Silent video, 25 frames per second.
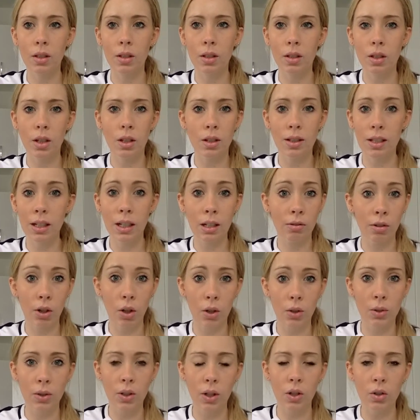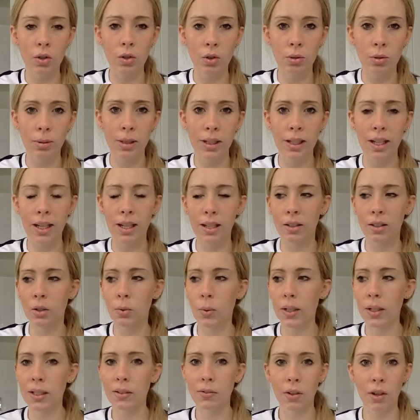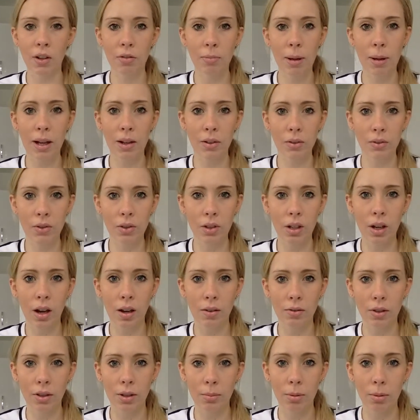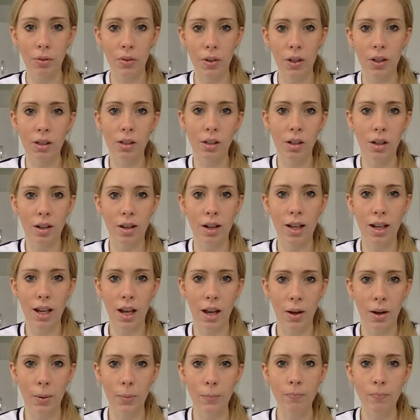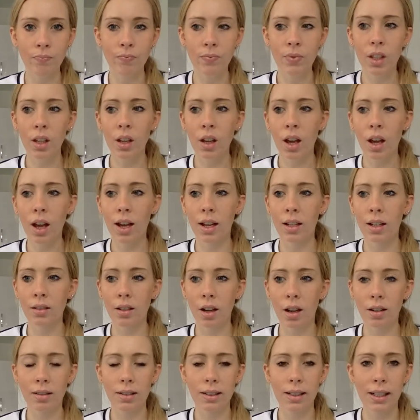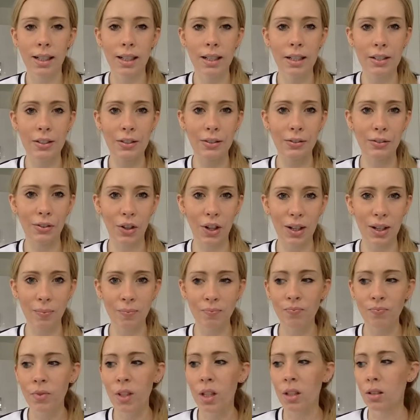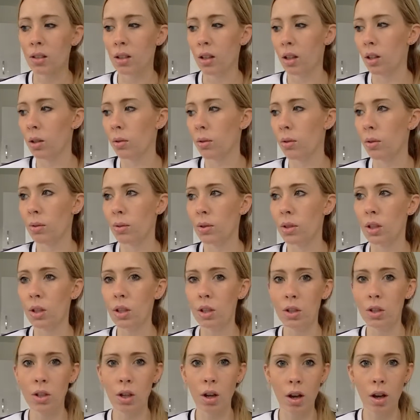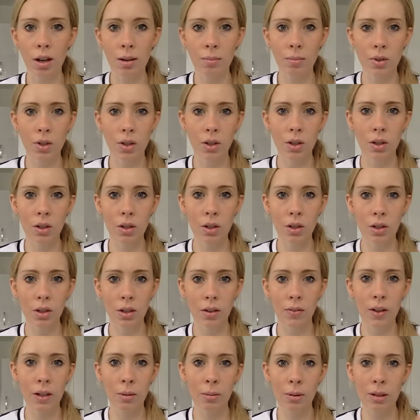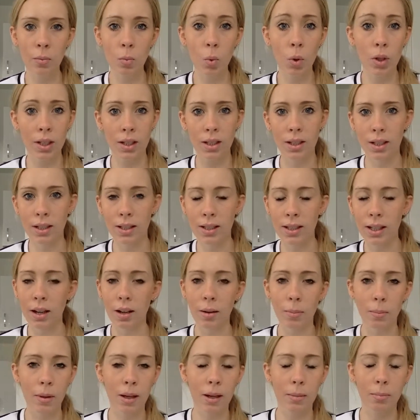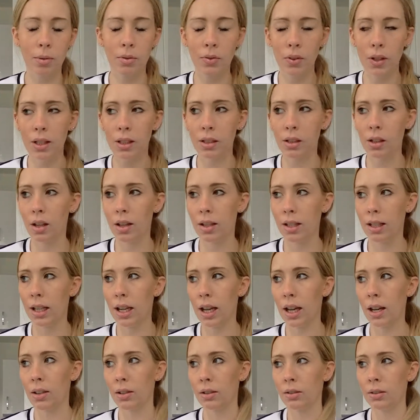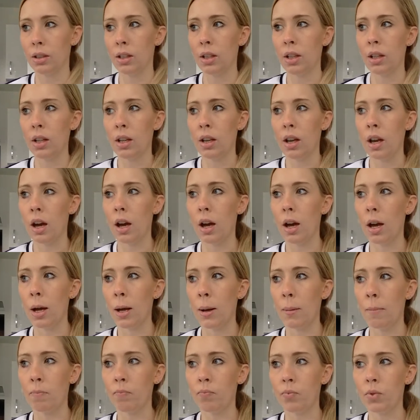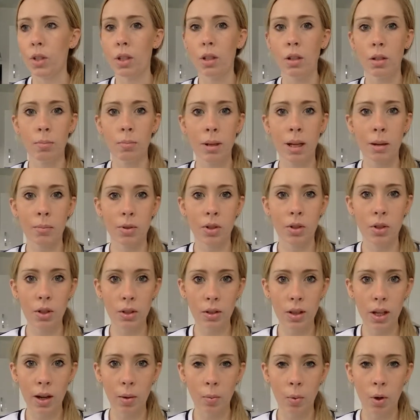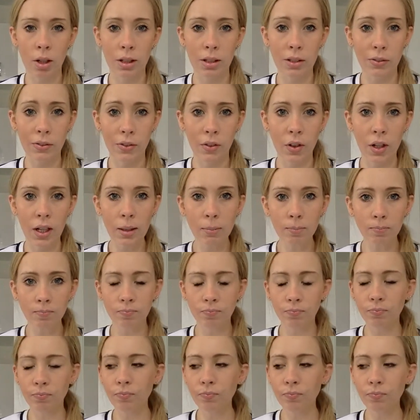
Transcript: to zero. So normally it's £25 to have a preferred client account, and currently it's free. So I thought it was a good time to, if anybody wanted to set up that preferred client account, to be able to do that while it's free,